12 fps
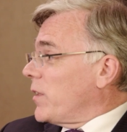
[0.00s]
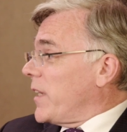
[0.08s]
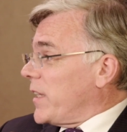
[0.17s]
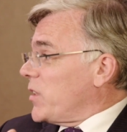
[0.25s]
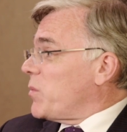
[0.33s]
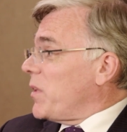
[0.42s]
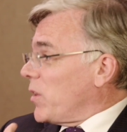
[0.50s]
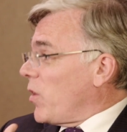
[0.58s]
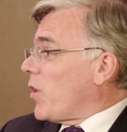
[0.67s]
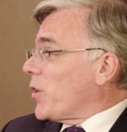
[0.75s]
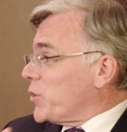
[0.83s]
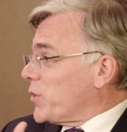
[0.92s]
getting to be
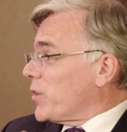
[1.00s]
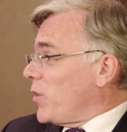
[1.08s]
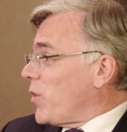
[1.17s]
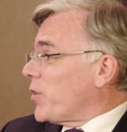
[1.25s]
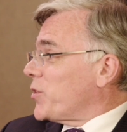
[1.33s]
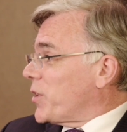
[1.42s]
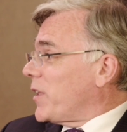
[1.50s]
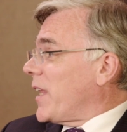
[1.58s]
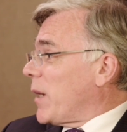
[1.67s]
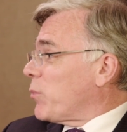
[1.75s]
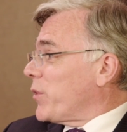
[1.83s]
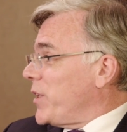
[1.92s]
larger and larger
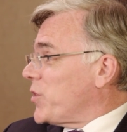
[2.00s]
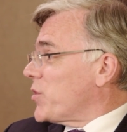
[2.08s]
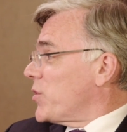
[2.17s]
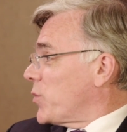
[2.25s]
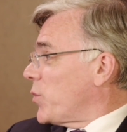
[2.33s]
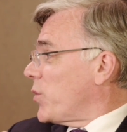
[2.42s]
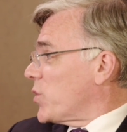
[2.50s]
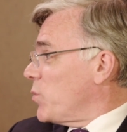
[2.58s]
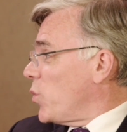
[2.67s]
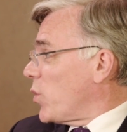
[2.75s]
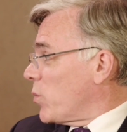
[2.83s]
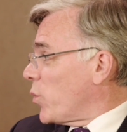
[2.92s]
collaborations across
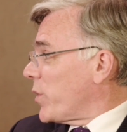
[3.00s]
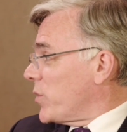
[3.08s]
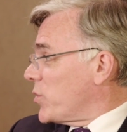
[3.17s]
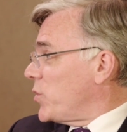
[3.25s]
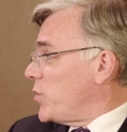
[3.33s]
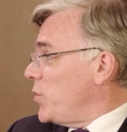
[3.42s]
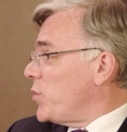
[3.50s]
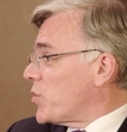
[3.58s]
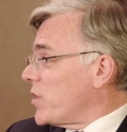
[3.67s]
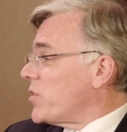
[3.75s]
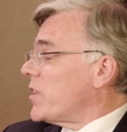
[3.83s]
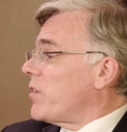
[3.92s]
more and more
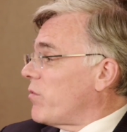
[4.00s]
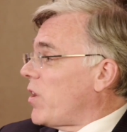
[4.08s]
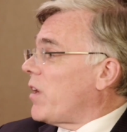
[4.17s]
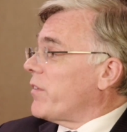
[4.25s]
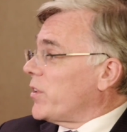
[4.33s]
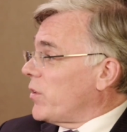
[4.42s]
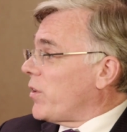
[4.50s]
institutions and involving